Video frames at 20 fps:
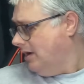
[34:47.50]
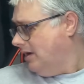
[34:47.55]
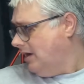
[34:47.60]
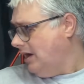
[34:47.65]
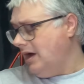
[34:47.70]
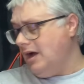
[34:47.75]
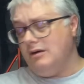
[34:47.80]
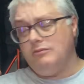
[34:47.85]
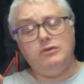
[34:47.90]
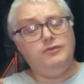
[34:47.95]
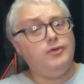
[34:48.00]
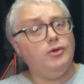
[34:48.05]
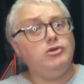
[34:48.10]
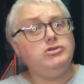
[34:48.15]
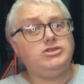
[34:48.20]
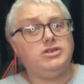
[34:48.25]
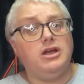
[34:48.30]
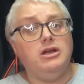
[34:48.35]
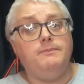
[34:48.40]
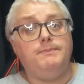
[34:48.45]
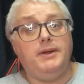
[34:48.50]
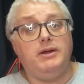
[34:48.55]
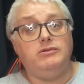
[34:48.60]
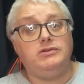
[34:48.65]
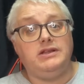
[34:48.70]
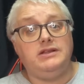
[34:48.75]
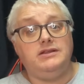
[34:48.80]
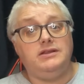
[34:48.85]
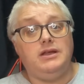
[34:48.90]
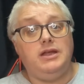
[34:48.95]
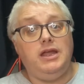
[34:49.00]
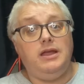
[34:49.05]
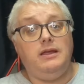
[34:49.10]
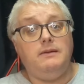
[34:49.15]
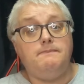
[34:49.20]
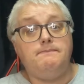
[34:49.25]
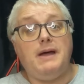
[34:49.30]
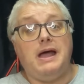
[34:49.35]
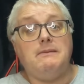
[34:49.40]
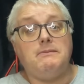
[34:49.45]
We've also building
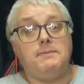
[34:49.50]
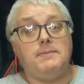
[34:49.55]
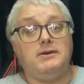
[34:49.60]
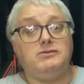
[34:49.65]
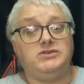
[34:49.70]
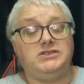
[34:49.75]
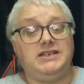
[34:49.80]
the Batmobile